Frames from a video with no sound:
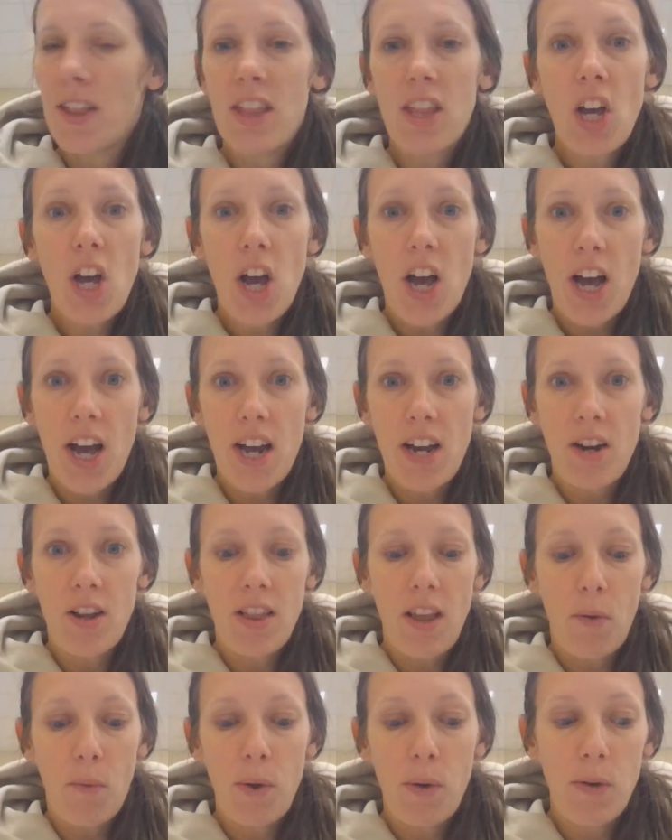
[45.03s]
thought
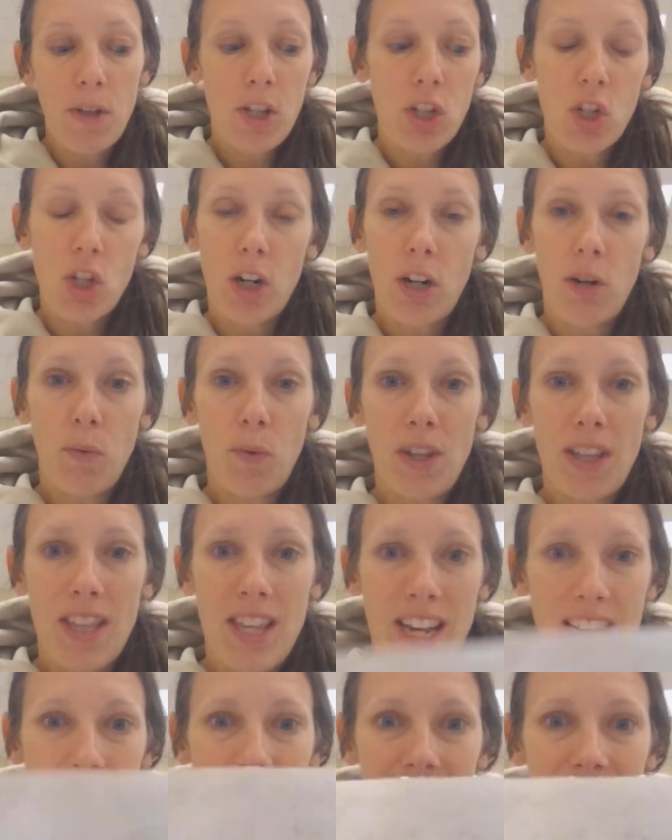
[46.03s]
that we would start with
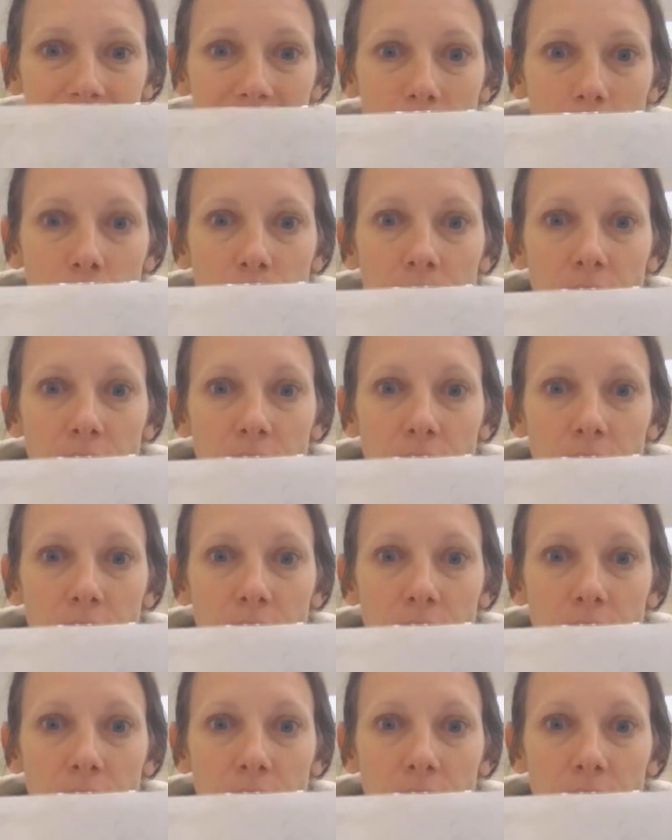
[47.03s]
this.